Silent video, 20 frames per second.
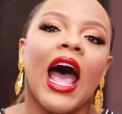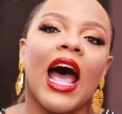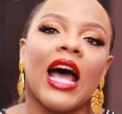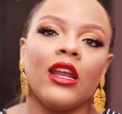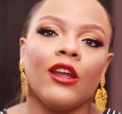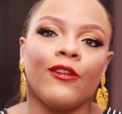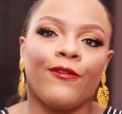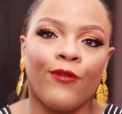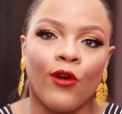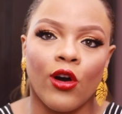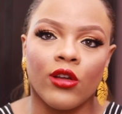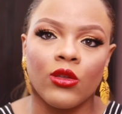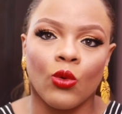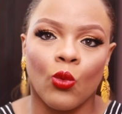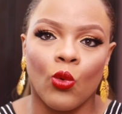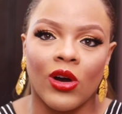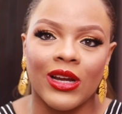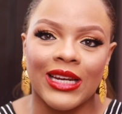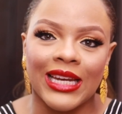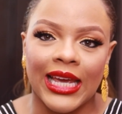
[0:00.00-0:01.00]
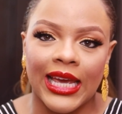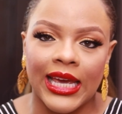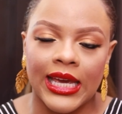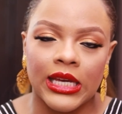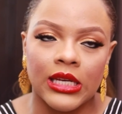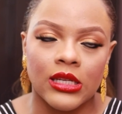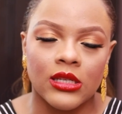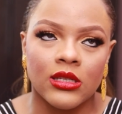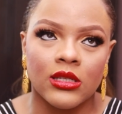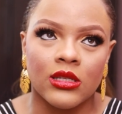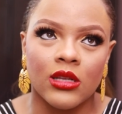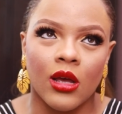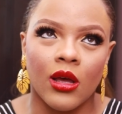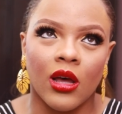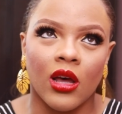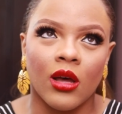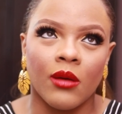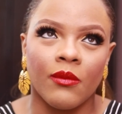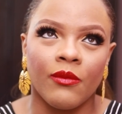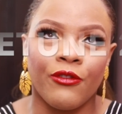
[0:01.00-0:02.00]
and the fourth one is
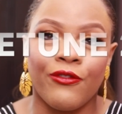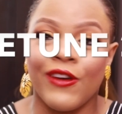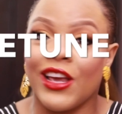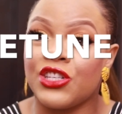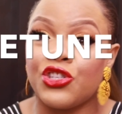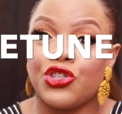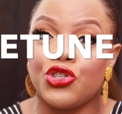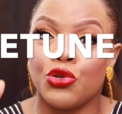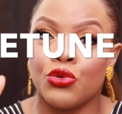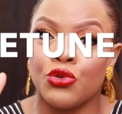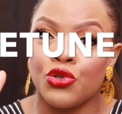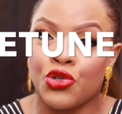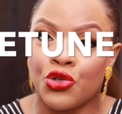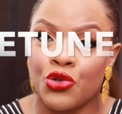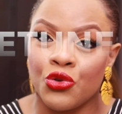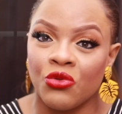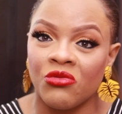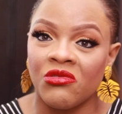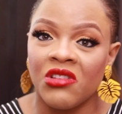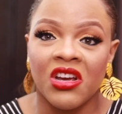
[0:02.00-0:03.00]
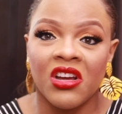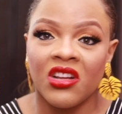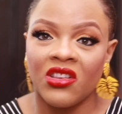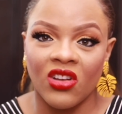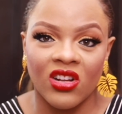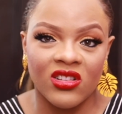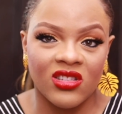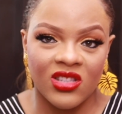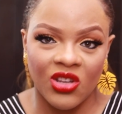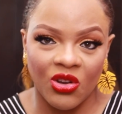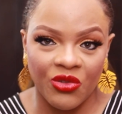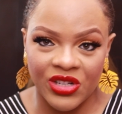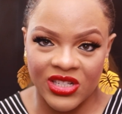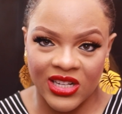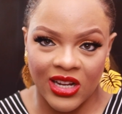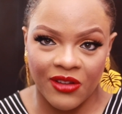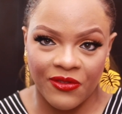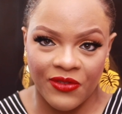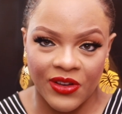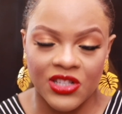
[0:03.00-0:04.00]
Facetune 2. Not the
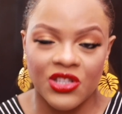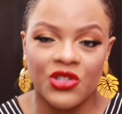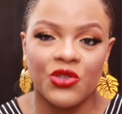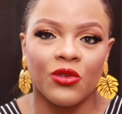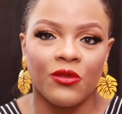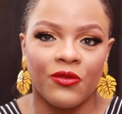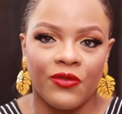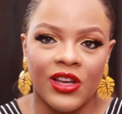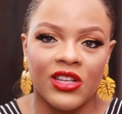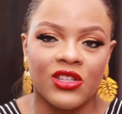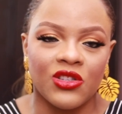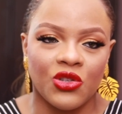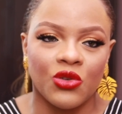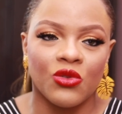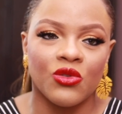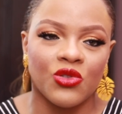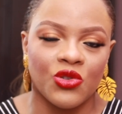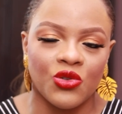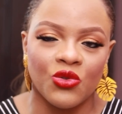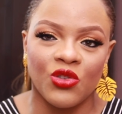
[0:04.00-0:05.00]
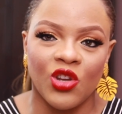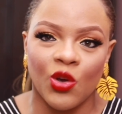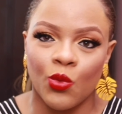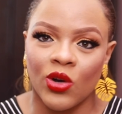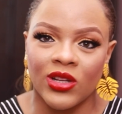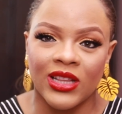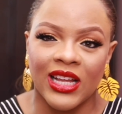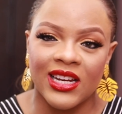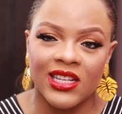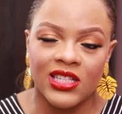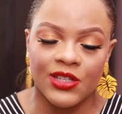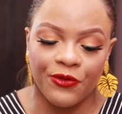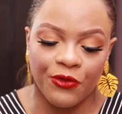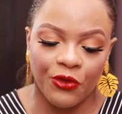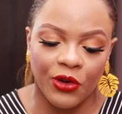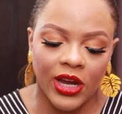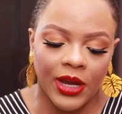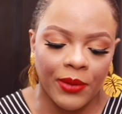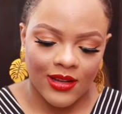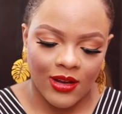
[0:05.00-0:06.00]
original Facetune 2, the one that is
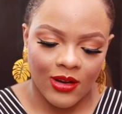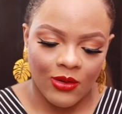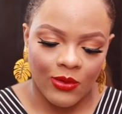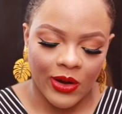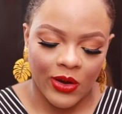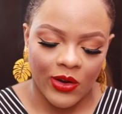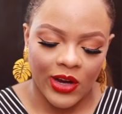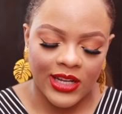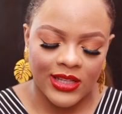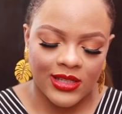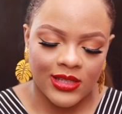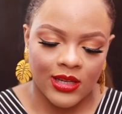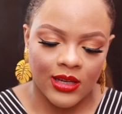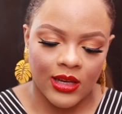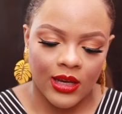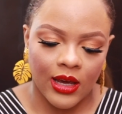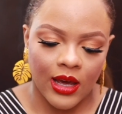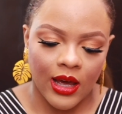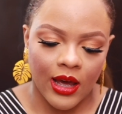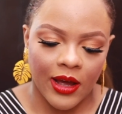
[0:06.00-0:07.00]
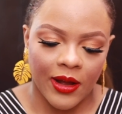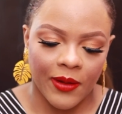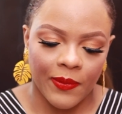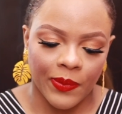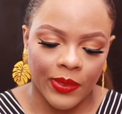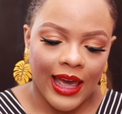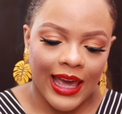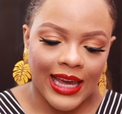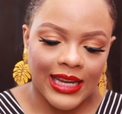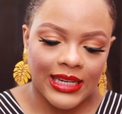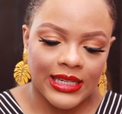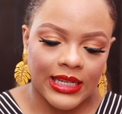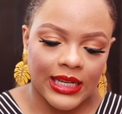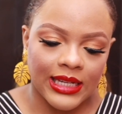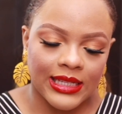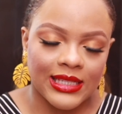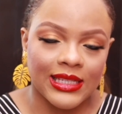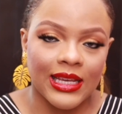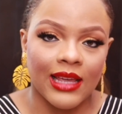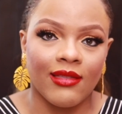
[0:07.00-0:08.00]
free. So we're going to
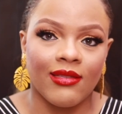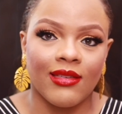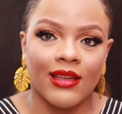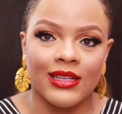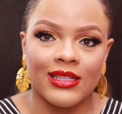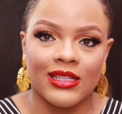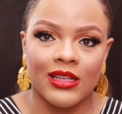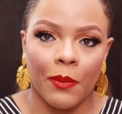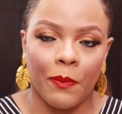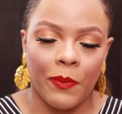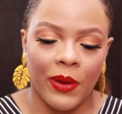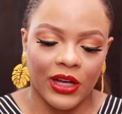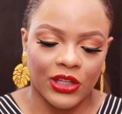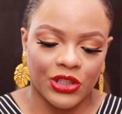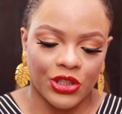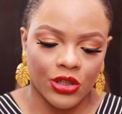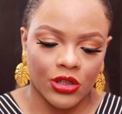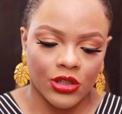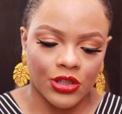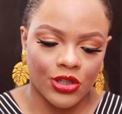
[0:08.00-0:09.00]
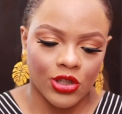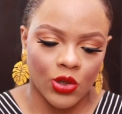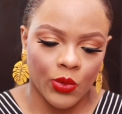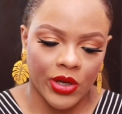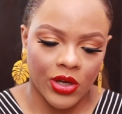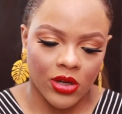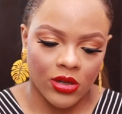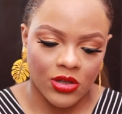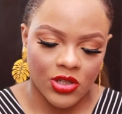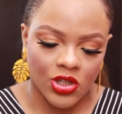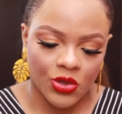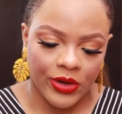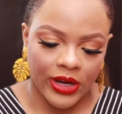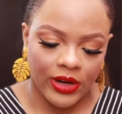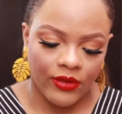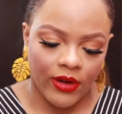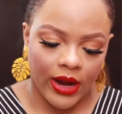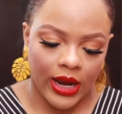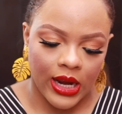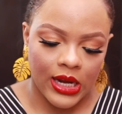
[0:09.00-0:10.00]
edit this picture showing on the
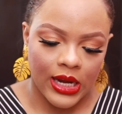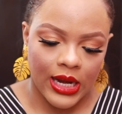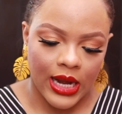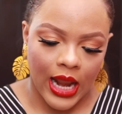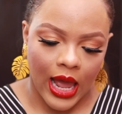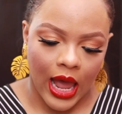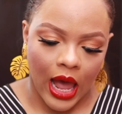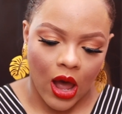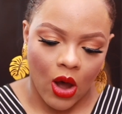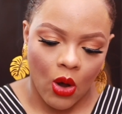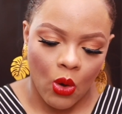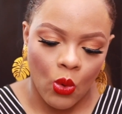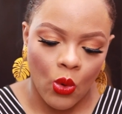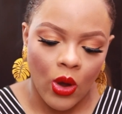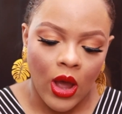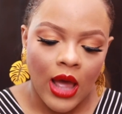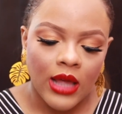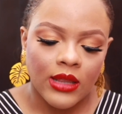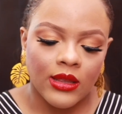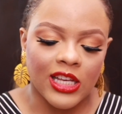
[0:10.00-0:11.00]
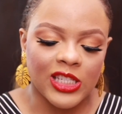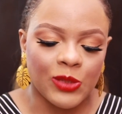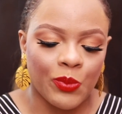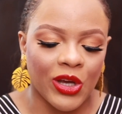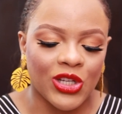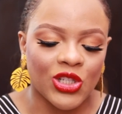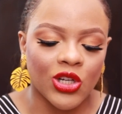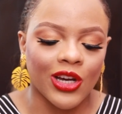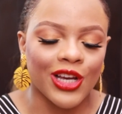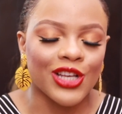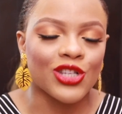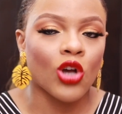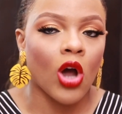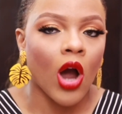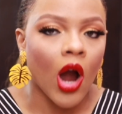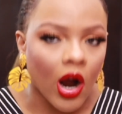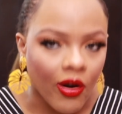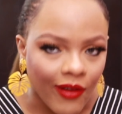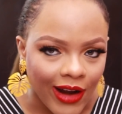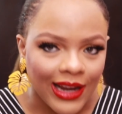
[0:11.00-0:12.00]
screen right now. This picture is
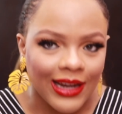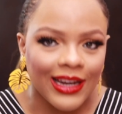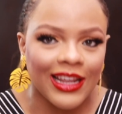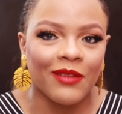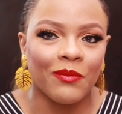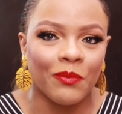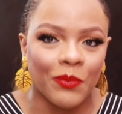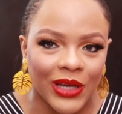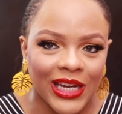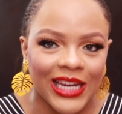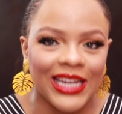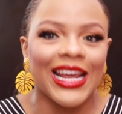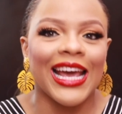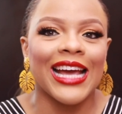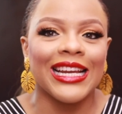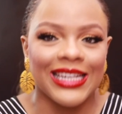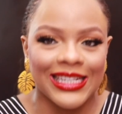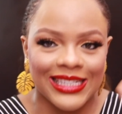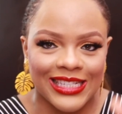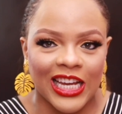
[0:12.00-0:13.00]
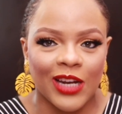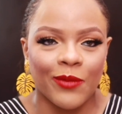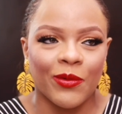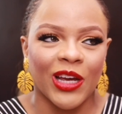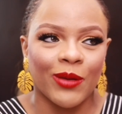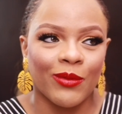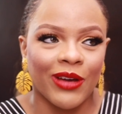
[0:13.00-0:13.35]
currently being edited by